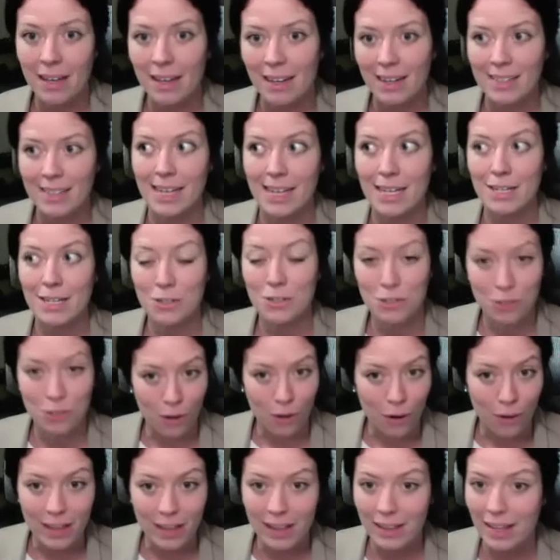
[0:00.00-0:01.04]
Because I
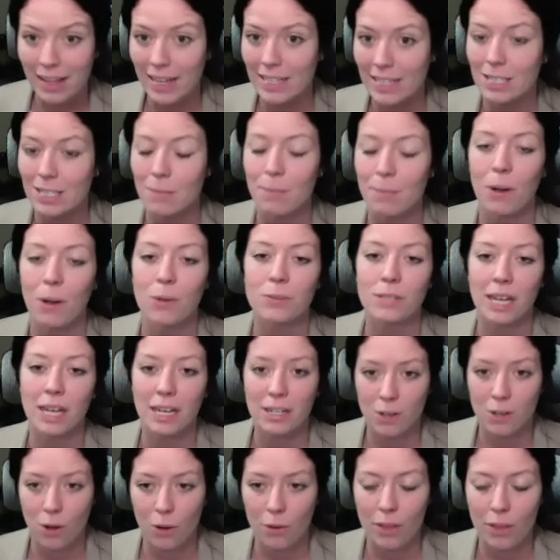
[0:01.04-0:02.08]
know they liked the post. I
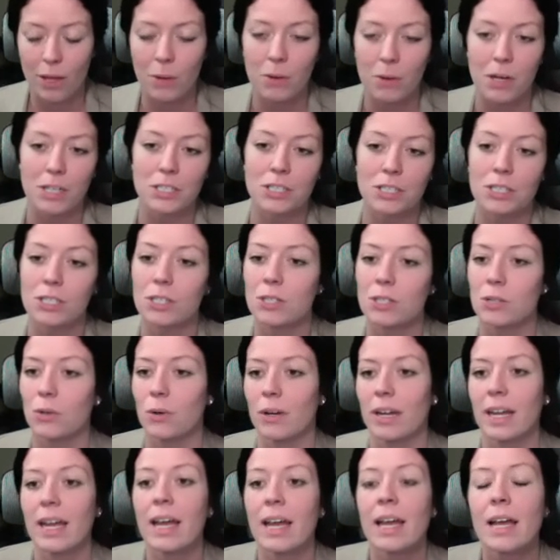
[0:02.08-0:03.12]
know they watched the
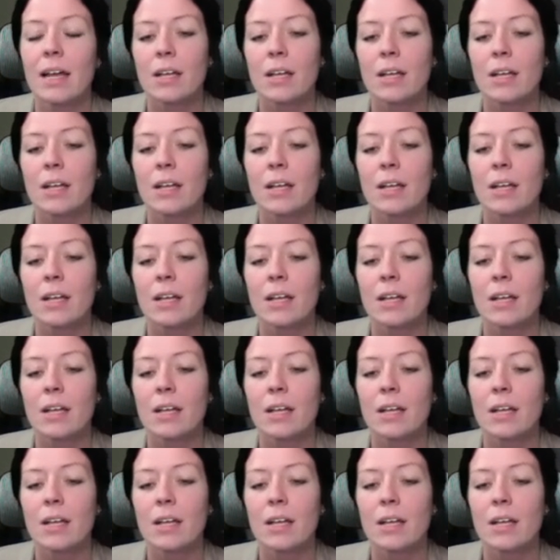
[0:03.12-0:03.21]
story.